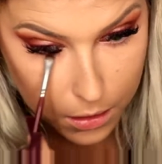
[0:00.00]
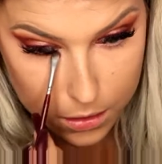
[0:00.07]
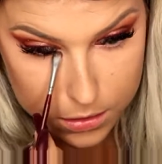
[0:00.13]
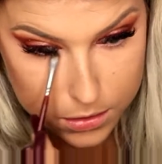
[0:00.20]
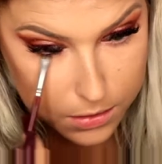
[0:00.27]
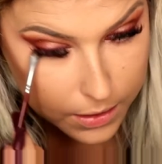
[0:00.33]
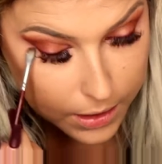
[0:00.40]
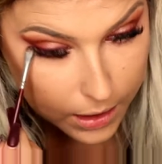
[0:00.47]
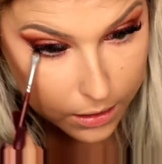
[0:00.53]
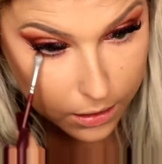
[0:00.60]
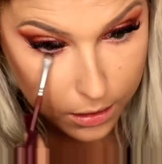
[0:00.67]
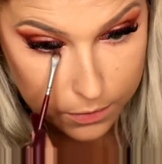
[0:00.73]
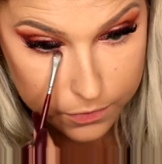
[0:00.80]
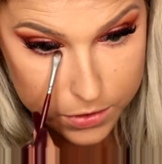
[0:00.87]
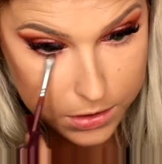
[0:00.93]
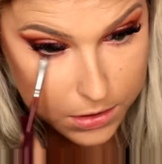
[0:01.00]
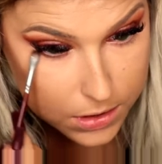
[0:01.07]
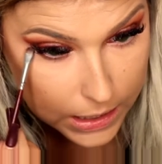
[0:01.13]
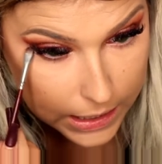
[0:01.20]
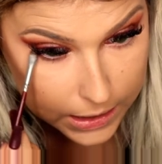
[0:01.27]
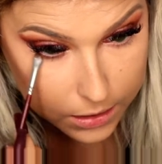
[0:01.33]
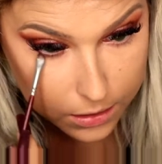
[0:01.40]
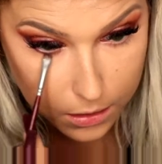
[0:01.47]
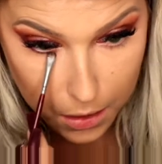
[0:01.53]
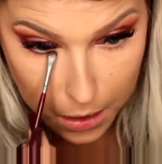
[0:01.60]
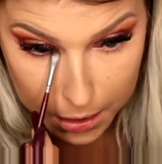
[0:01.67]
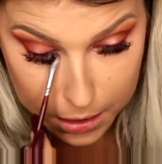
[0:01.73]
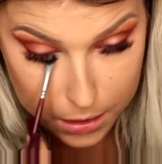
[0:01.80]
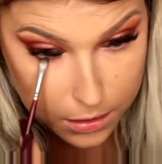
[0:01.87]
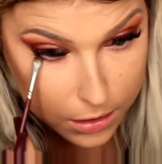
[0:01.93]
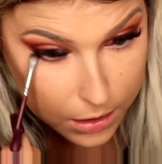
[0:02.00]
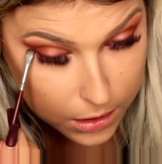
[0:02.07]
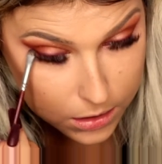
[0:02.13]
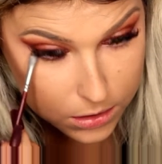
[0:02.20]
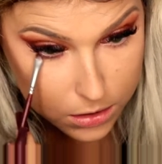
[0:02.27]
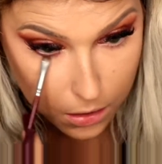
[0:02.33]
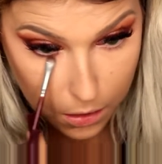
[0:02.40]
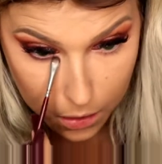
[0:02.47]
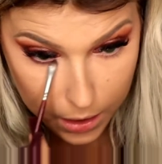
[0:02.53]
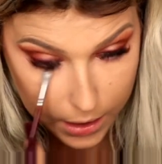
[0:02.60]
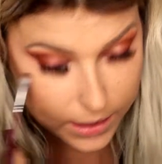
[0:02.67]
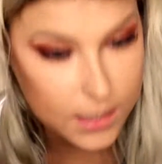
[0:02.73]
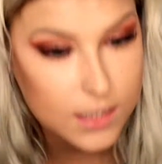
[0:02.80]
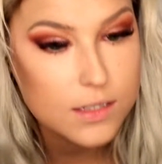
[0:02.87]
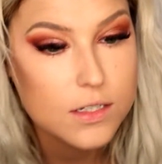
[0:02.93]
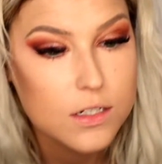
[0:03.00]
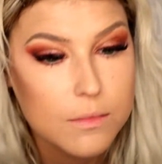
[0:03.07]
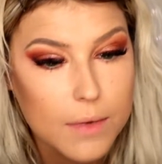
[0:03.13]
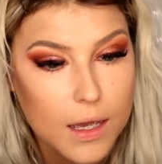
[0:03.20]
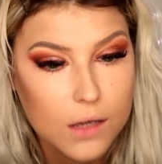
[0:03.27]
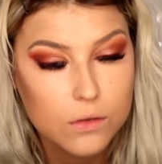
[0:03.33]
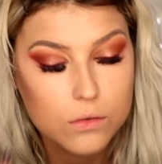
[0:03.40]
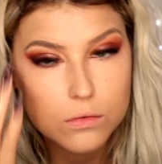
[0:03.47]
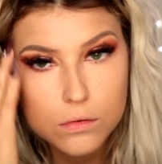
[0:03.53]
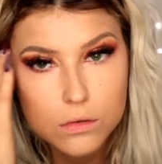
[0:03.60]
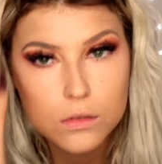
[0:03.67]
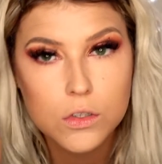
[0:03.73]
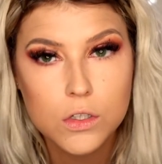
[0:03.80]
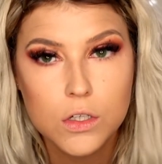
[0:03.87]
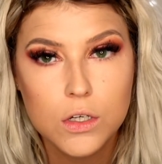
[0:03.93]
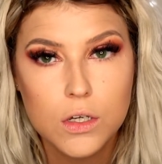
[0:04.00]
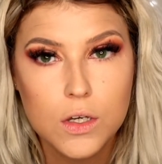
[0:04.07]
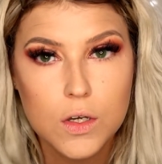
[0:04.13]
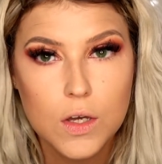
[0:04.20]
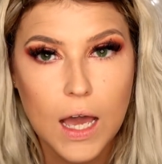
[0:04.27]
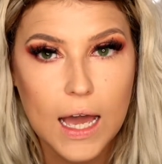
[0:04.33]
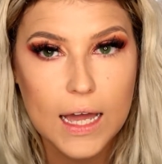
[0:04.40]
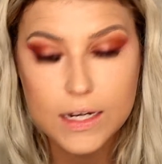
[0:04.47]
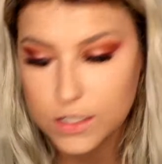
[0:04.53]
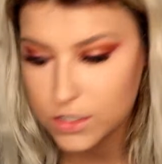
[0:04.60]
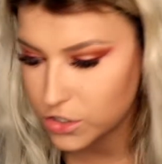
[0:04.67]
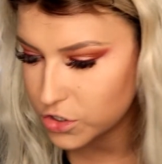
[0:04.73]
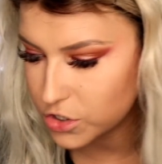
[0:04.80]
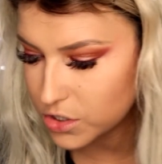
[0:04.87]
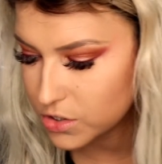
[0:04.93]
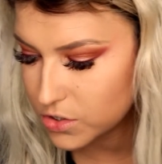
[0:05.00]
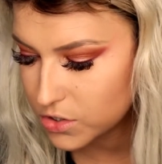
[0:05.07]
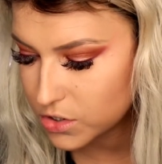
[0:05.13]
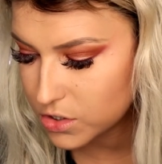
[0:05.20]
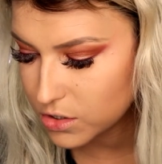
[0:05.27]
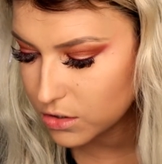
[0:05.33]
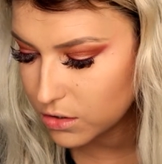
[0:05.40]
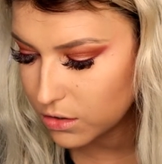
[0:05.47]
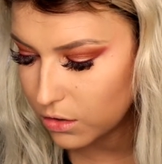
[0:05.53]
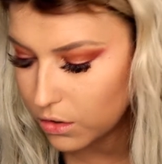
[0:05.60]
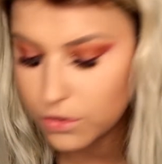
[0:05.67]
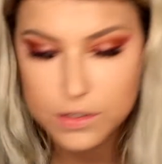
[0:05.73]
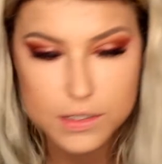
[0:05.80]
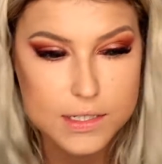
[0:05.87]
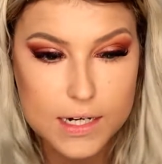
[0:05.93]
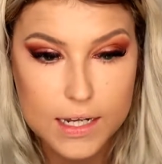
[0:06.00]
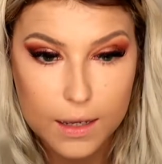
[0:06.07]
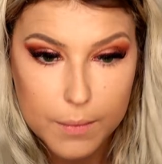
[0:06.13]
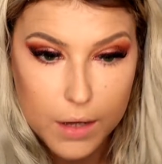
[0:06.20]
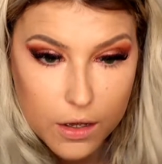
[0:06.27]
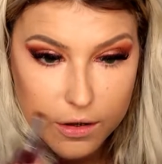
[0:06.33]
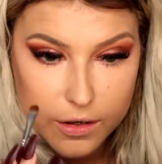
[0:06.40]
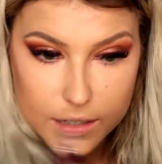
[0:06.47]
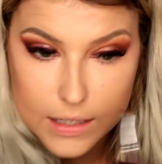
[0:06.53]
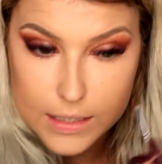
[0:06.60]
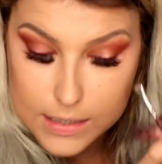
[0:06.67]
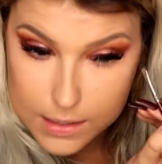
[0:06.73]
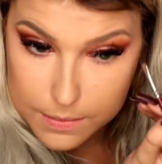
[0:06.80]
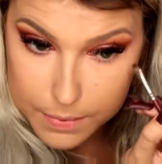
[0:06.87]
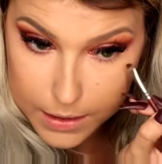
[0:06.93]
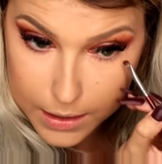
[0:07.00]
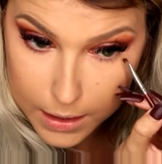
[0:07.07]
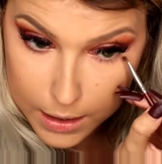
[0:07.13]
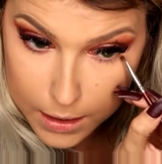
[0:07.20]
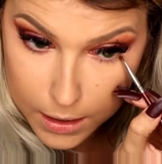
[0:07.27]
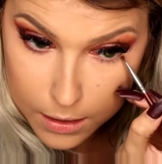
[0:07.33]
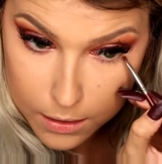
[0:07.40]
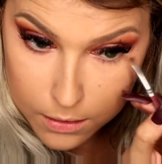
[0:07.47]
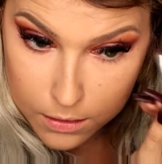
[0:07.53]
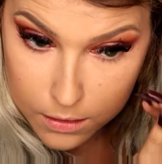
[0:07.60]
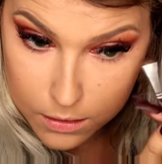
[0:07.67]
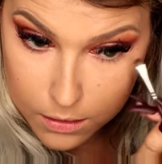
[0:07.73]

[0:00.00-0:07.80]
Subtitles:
So again, I've just taken like the tiniest amount, and it's just, honestly, I'm hardly dipping it in.